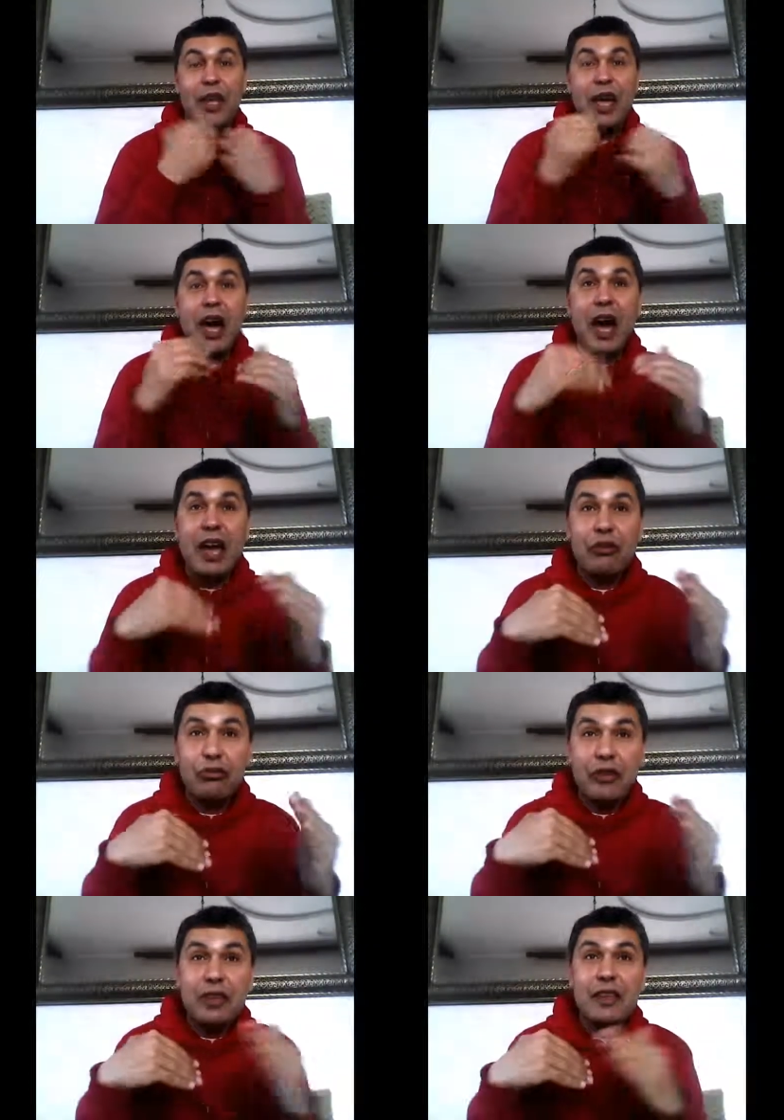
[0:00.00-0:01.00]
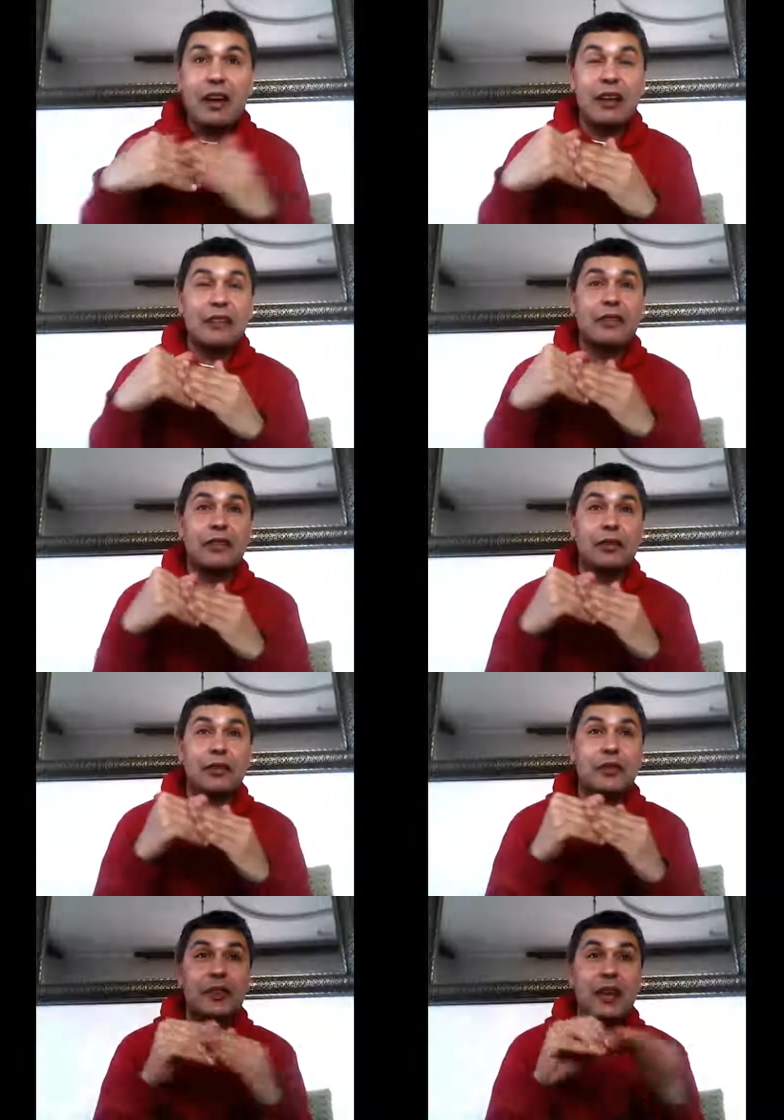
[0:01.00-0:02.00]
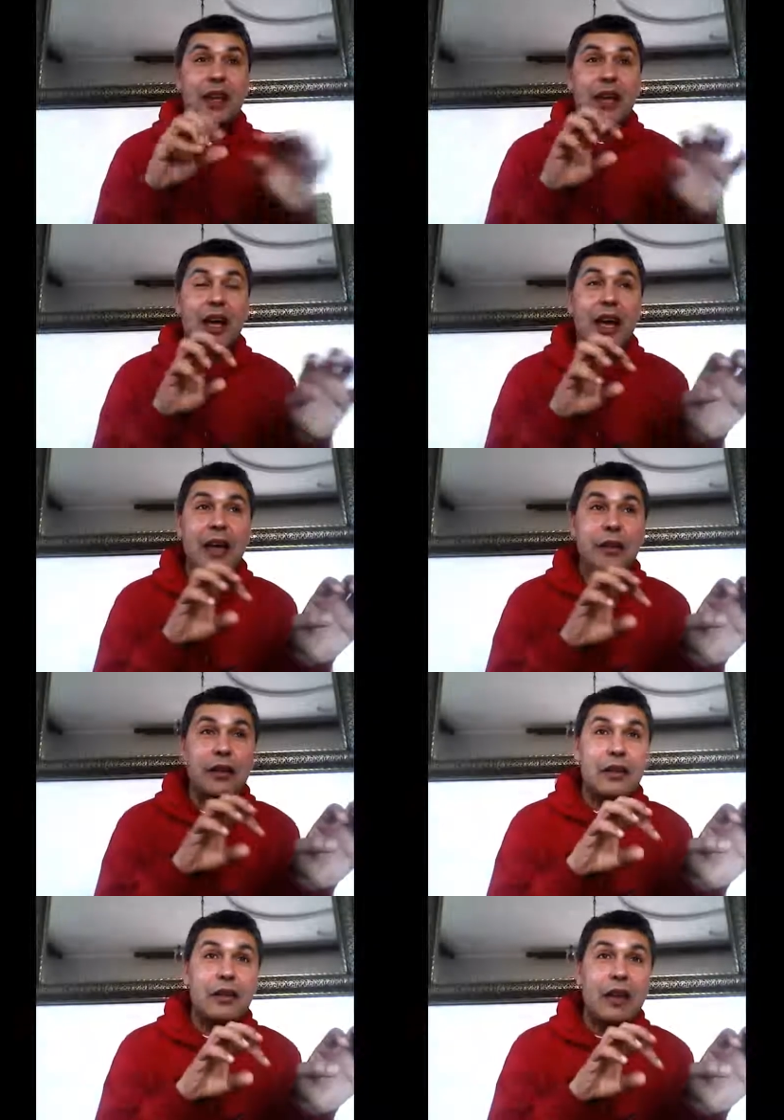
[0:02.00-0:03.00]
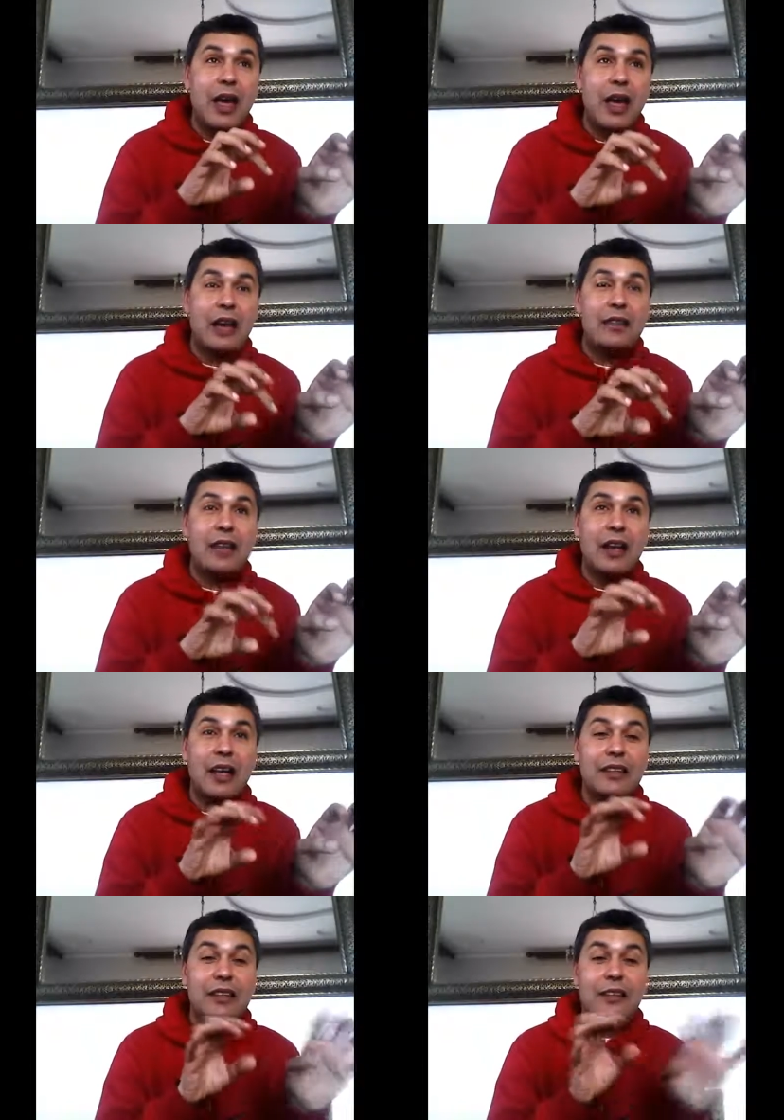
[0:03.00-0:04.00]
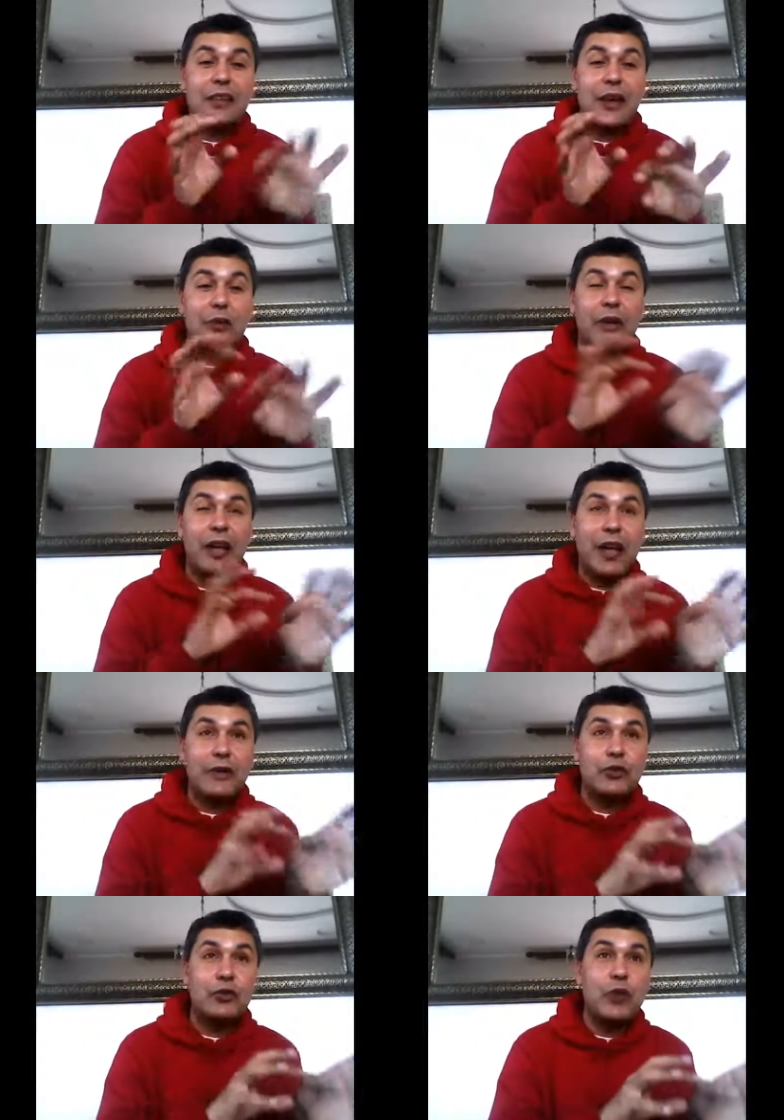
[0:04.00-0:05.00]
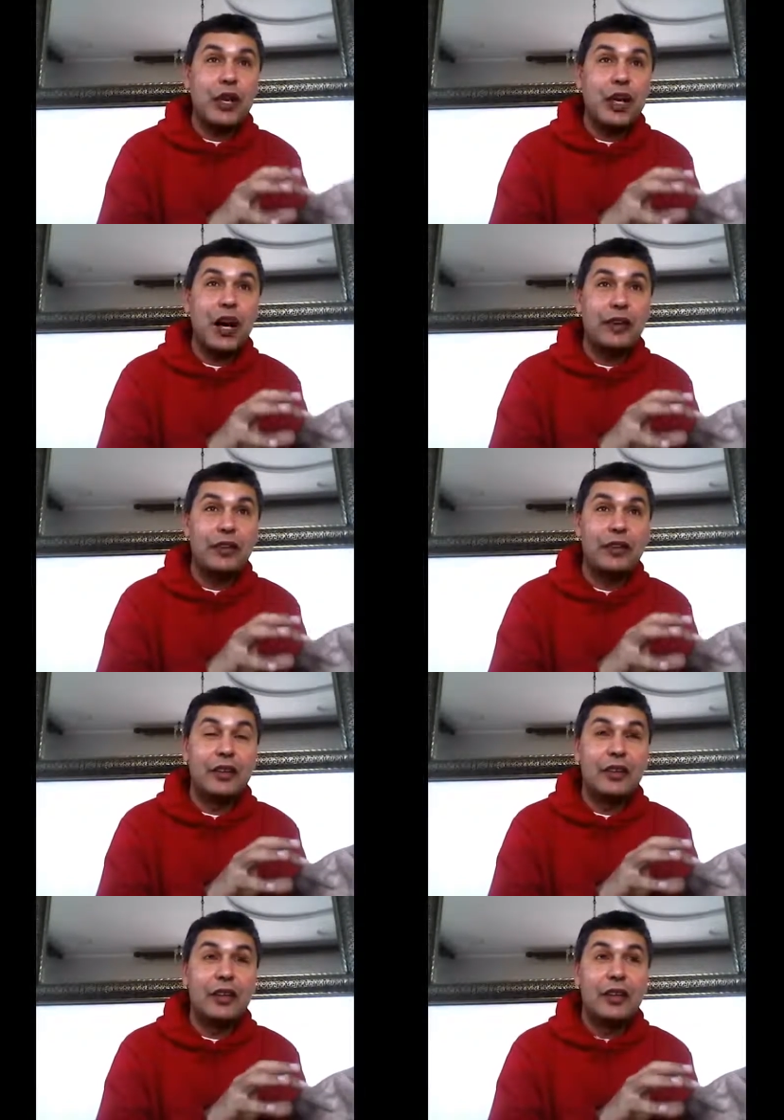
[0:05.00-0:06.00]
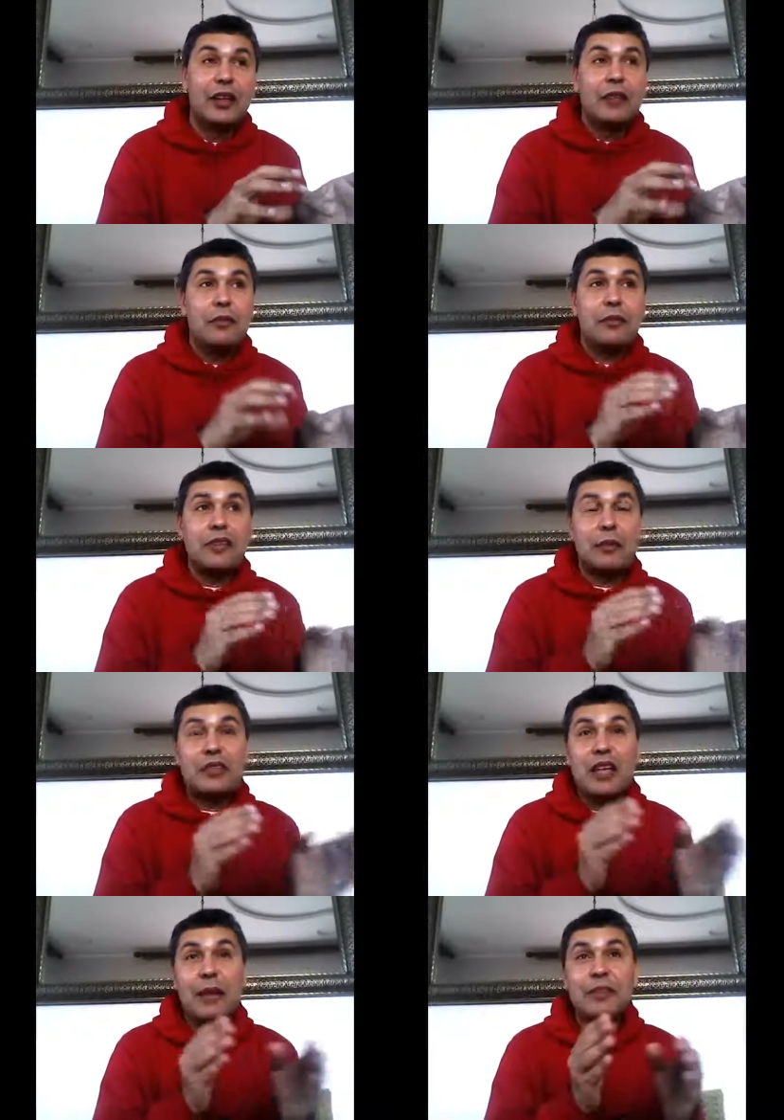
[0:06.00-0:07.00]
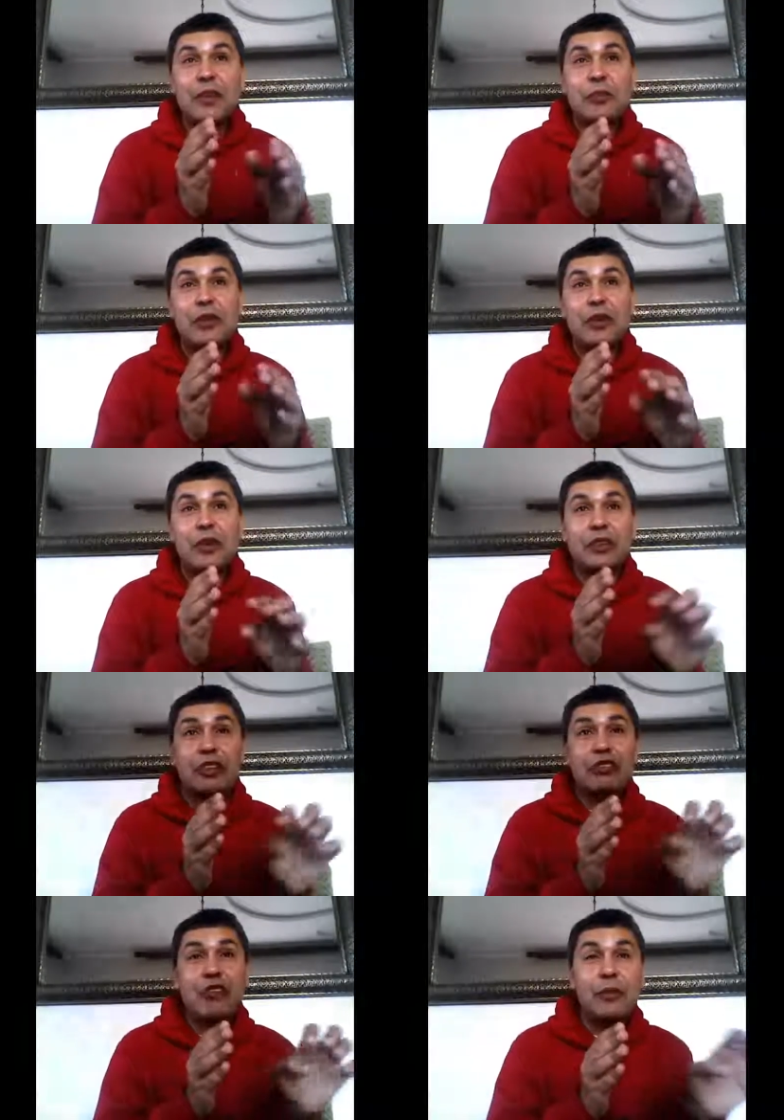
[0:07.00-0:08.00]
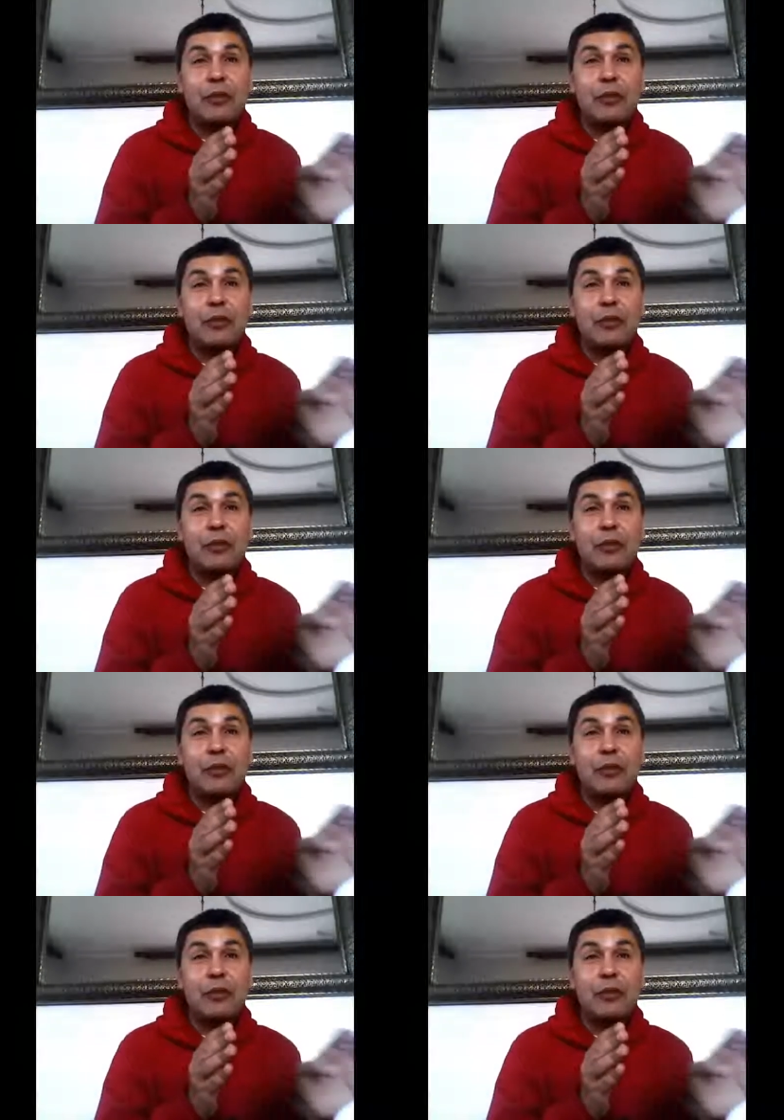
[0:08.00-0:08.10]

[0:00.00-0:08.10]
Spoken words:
I read their answers, and then I decide what I have to work on. Sometimes I work on grammar